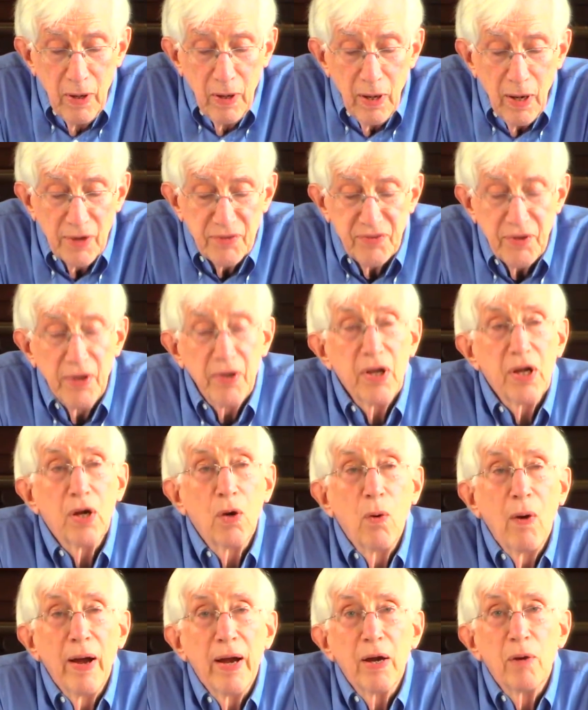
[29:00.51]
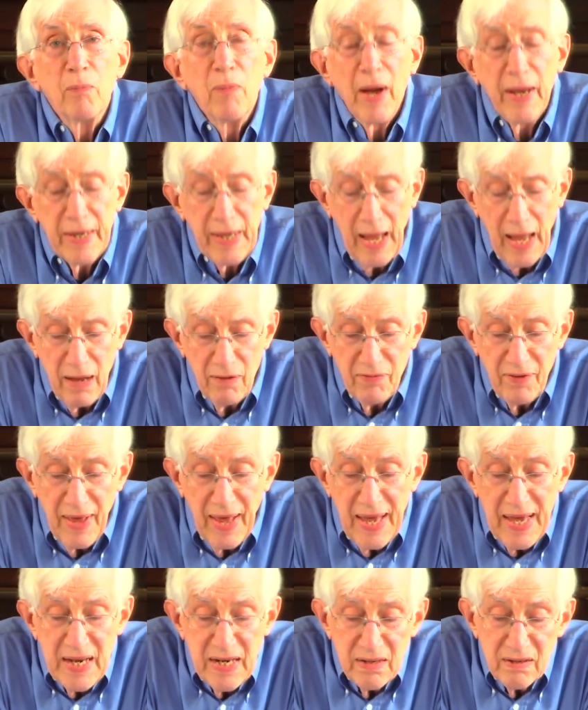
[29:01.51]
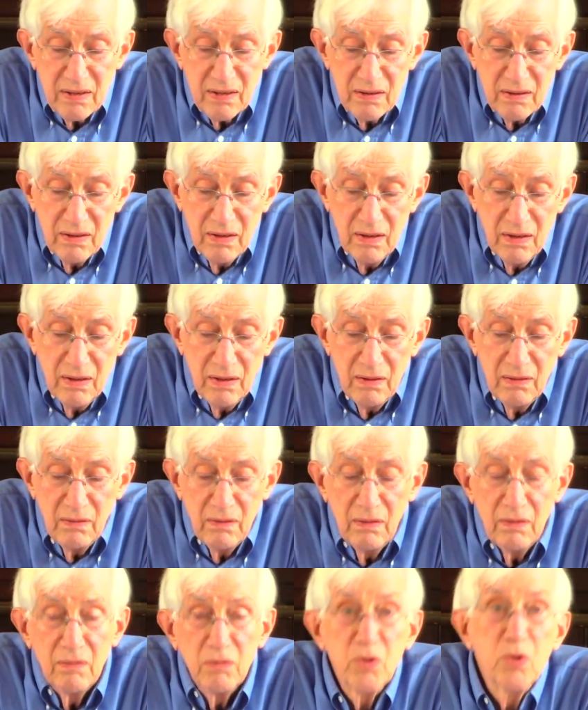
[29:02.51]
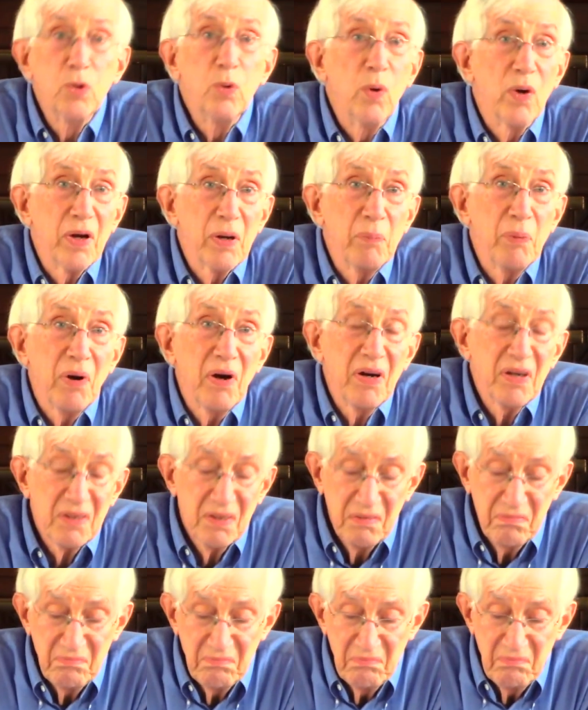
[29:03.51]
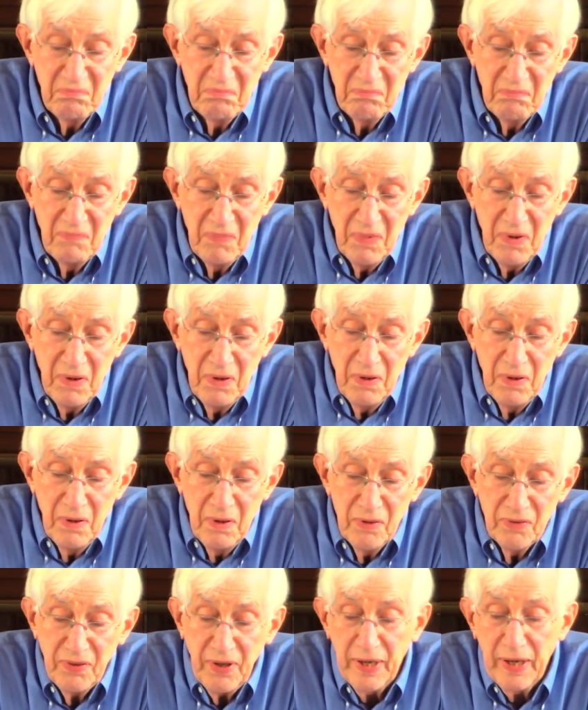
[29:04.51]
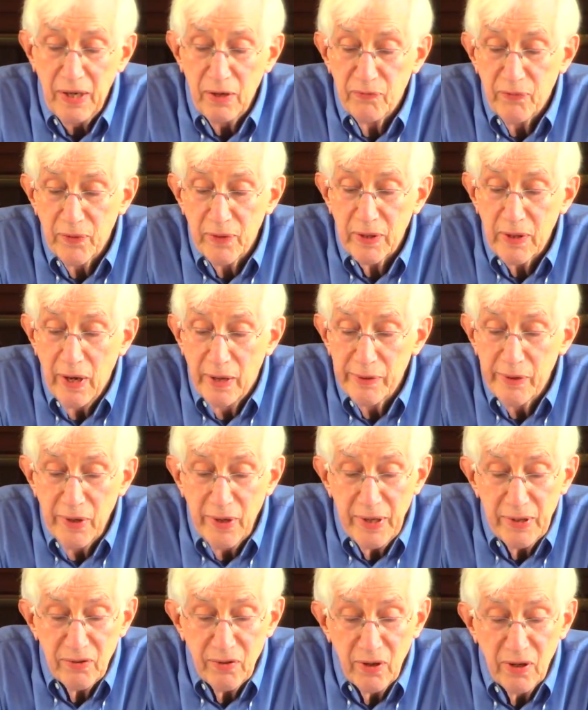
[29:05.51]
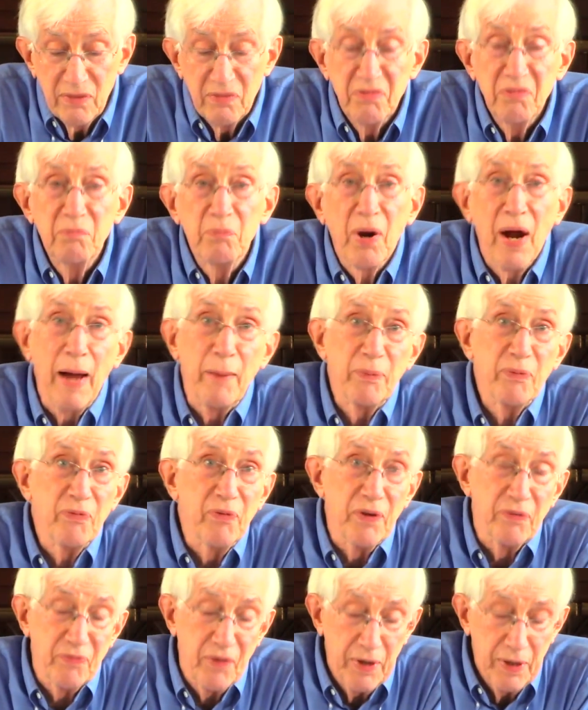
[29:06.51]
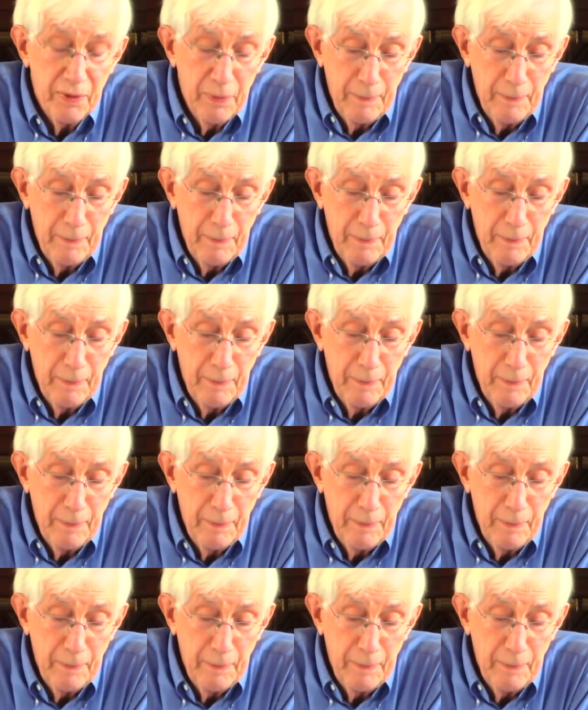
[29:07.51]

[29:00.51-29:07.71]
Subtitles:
A Sunday choir might have 8, 2 on a part, singing for a congregation of perhaps 50.